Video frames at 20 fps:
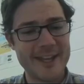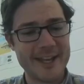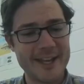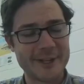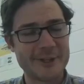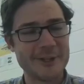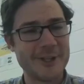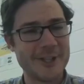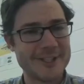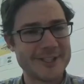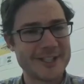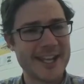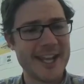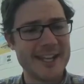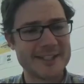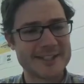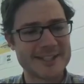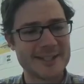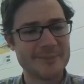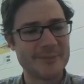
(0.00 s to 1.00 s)
that could
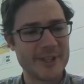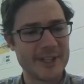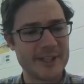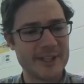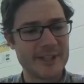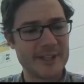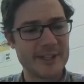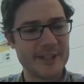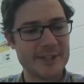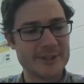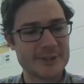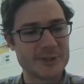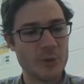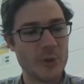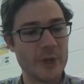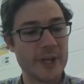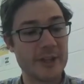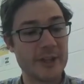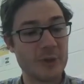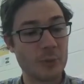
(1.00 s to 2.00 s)
indicate something is
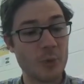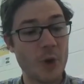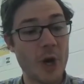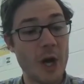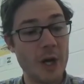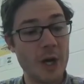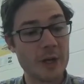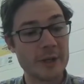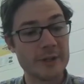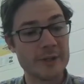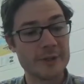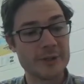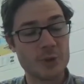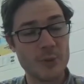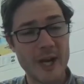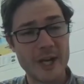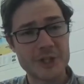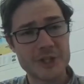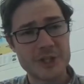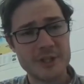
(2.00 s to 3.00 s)
going in the wrong
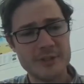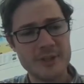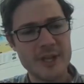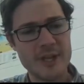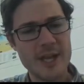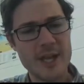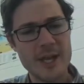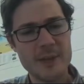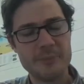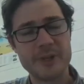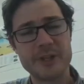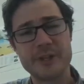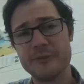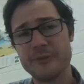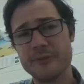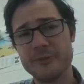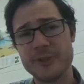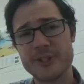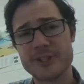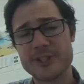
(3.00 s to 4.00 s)
direction. But
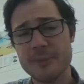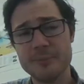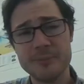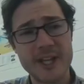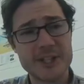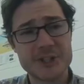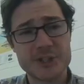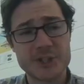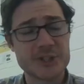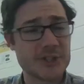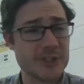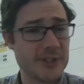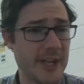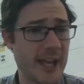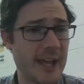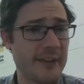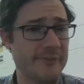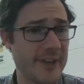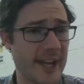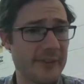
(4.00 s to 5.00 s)
some lakes just
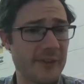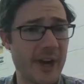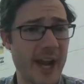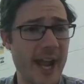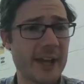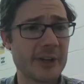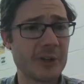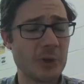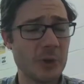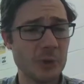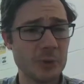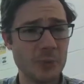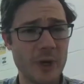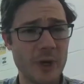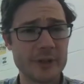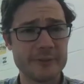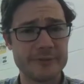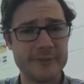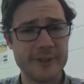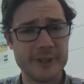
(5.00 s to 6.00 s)
have never had cold
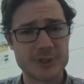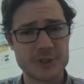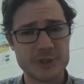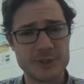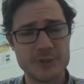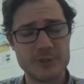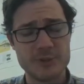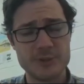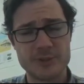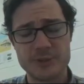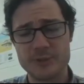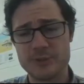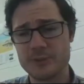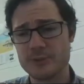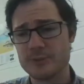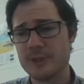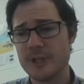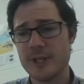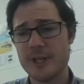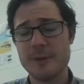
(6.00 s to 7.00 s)
water fish due
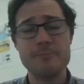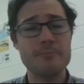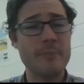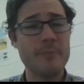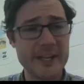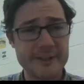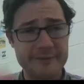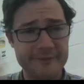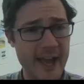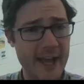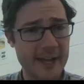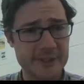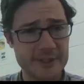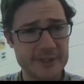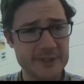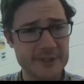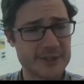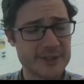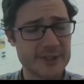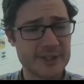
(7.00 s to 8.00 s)
to many
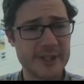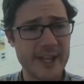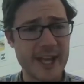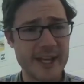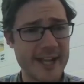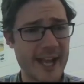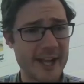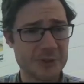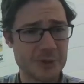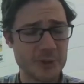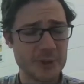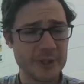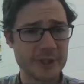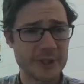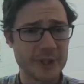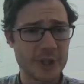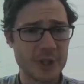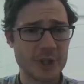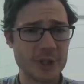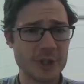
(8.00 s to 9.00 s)
factors that naturally
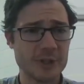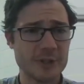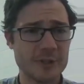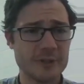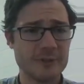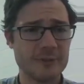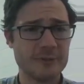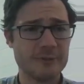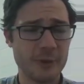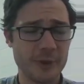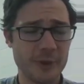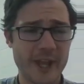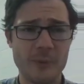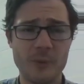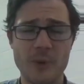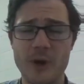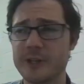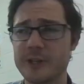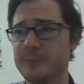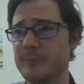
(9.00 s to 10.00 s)
occur for
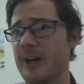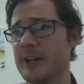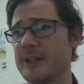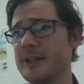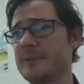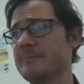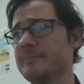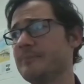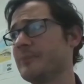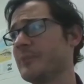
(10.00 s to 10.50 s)
that water body.